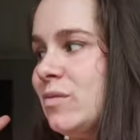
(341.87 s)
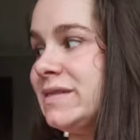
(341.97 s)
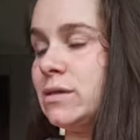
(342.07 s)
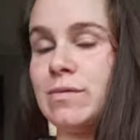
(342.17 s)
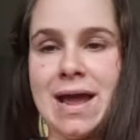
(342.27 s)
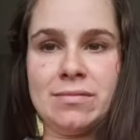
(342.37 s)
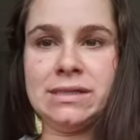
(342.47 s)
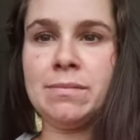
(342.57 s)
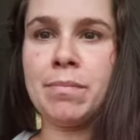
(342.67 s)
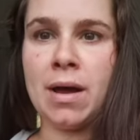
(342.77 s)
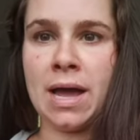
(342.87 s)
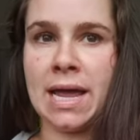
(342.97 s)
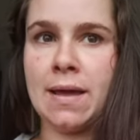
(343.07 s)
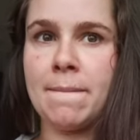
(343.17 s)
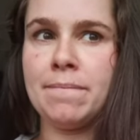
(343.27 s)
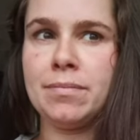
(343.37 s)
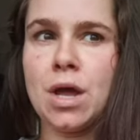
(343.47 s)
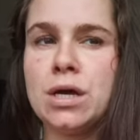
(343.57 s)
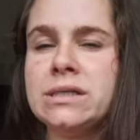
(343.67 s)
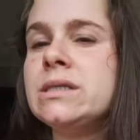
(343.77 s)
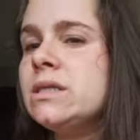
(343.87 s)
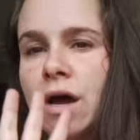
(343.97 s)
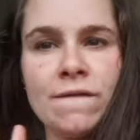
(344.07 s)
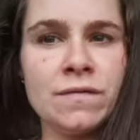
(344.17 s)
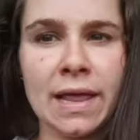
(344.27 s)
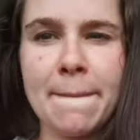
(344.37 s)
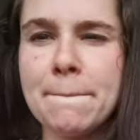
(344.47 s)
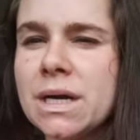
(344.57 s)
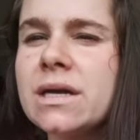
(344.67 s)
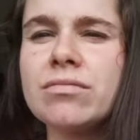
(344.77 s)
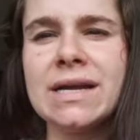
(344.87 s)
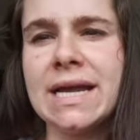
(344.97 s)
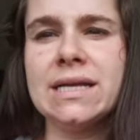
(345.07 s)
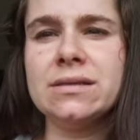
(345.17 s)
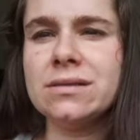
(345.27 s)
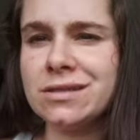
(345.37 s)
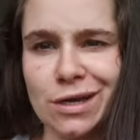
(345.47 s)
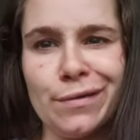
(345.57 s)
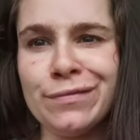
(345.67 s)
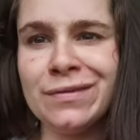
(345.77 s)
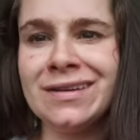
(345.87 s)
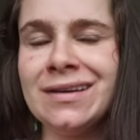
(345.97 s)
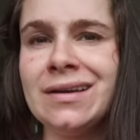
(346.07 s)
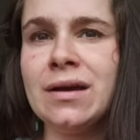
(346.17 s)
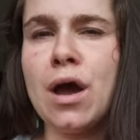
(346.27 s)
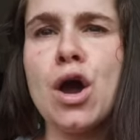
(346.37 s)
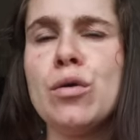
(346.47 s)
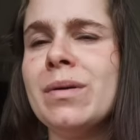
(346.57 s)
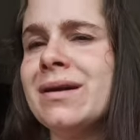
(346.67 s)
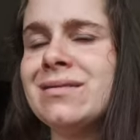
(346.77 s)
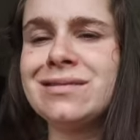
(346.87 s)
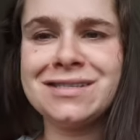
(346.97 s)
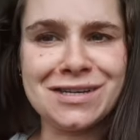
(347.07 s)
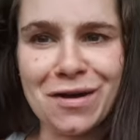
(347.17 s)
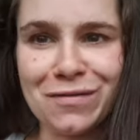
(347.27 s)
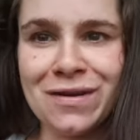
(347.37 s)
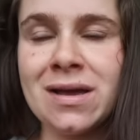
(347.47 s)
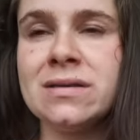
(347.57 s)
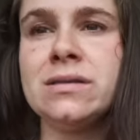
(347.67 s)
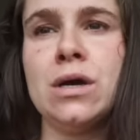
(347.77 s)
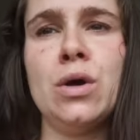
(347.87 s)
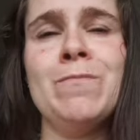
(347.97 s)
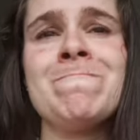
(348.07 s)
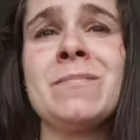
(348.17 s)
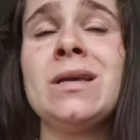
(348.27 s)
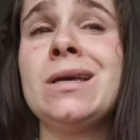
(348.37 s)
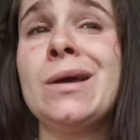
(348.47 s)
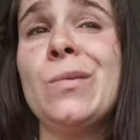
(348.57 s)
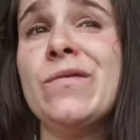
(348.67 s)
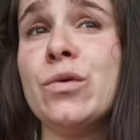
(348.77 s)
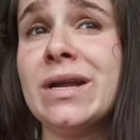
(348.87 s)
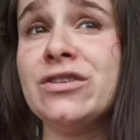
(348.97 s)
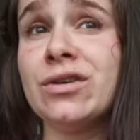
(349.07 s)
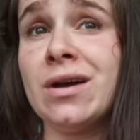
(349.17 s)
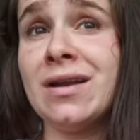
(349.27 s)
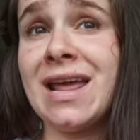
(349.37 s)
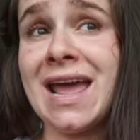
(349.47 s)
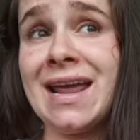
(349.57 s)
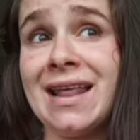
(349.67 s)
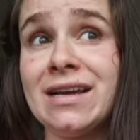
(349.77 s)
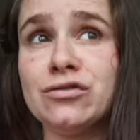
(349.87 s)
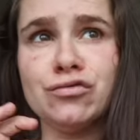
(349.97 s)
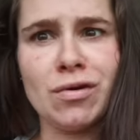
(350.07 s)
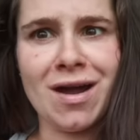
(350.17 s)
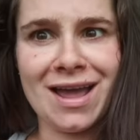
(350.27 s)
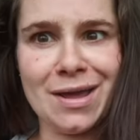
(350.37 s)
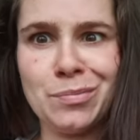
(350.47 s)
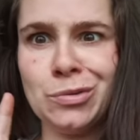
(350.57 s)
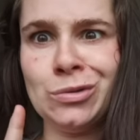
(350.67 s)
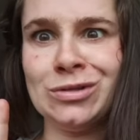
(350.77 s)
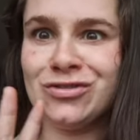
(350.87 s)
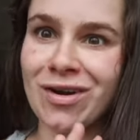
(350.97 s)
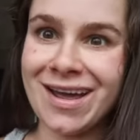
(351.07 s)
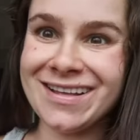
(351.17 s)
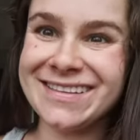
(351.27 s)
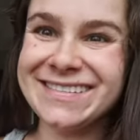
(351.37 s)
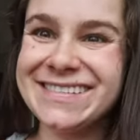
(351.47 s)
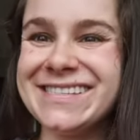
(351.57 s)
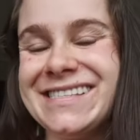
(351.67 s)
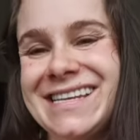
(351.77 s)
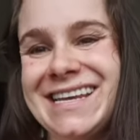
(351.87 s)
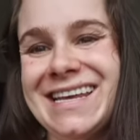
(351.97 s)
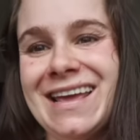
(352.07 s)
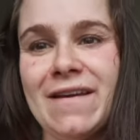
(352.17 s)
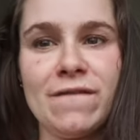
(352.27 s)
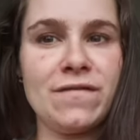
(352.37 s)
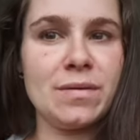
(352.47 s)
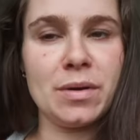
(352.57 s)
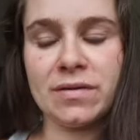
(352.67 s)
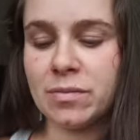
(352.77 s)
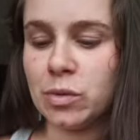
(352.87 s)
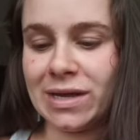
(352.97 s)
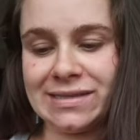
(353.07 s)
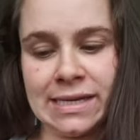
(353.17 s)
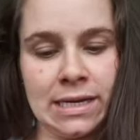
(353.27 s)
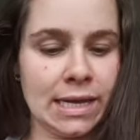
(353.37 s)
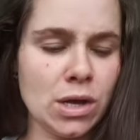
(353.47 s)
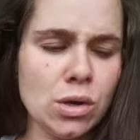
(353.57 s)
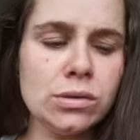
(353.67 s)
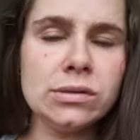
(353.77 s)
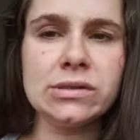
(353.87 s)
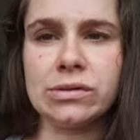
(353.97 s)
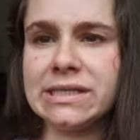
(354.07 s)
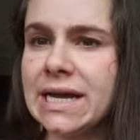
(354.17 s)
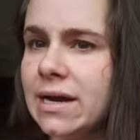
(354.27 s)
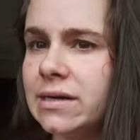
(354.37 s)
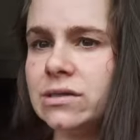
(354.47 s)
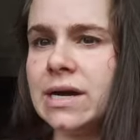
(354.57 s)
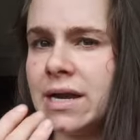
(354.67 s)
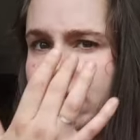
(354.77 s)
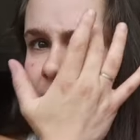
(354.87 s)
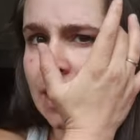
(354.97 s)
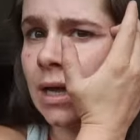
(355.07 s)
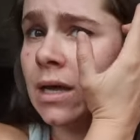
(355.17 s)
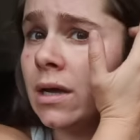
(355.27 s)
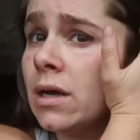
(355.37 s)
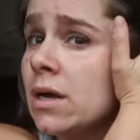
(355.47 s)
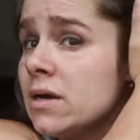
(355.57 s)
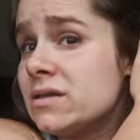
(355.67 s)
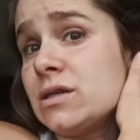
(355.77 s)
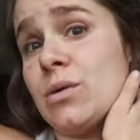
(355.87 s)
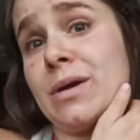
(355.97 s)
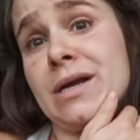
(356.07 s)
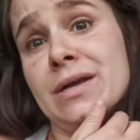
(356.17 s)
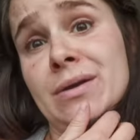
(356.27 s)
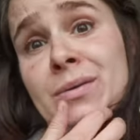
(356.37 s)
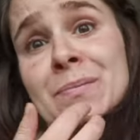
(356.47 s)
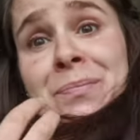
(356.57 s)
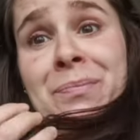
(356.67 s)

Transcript: surrounded by stuff, like birth related stuff, home birth stuff. So we've already done a like dry pool trial to see if the birth pool has any like holes or tears or anything. So we're gonna